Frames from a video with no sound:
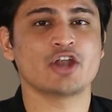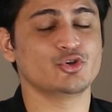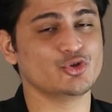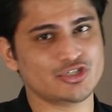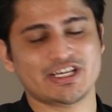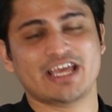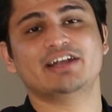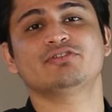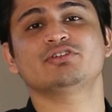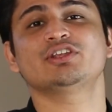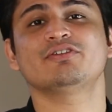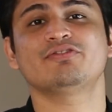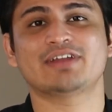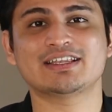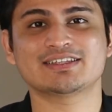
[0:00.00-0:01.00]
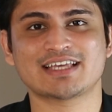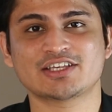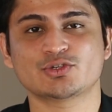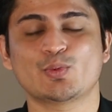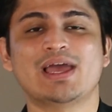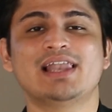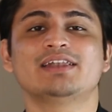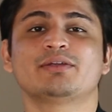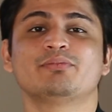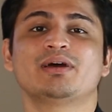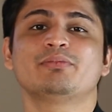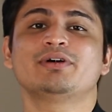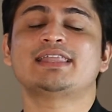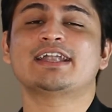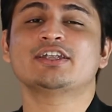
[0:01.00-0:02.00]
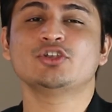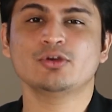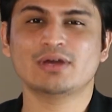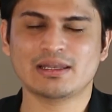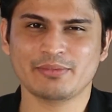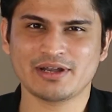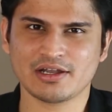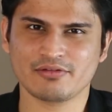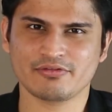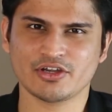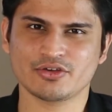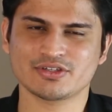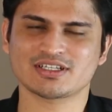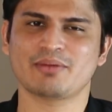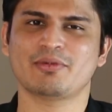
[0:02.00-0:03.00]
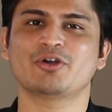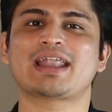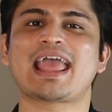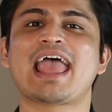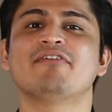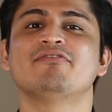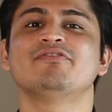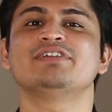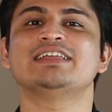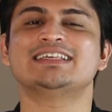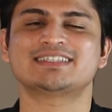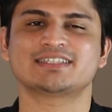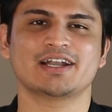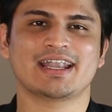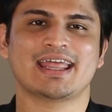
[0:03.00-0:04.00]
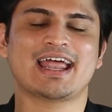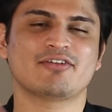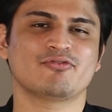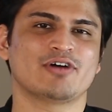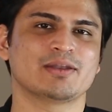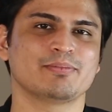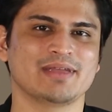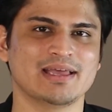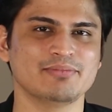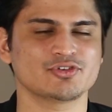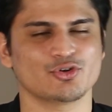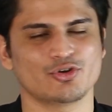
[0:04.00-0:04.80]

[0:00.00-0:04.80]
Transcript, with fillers: Do share it with your friends as well. Remember that new Elemental videos come out every Sunday at 1 p.m.